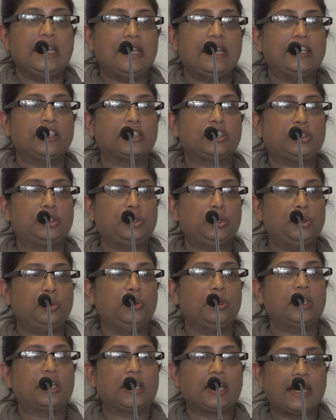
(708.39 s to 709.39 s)
is
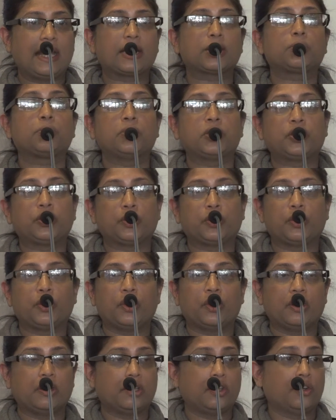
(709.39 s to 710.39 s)
to connect with
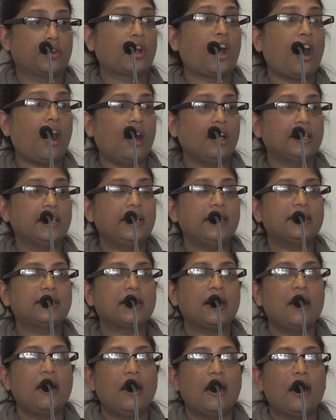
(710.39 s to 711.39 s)
your colleagues.